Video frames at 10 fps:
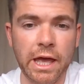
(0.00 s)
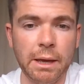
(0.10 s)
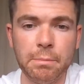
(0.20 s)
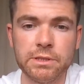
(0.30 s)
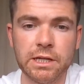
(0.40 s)

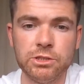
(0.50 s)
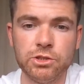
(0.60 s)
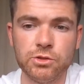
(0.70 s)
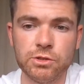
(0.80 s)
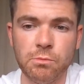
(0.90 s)
a
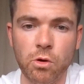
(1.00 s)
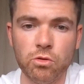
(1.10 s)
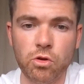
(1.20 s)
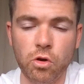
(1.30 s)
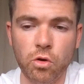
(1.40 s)
potential
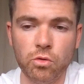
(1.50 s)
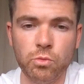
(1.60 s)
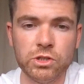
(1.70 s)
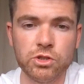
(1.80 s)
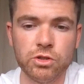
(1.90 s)
small hole
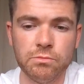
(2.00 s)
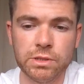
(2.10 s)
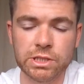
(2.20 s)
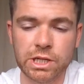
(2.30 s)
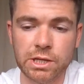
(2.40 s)
which couldn't
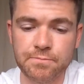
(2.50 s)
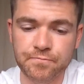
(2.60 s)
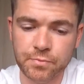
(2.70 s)
be seen.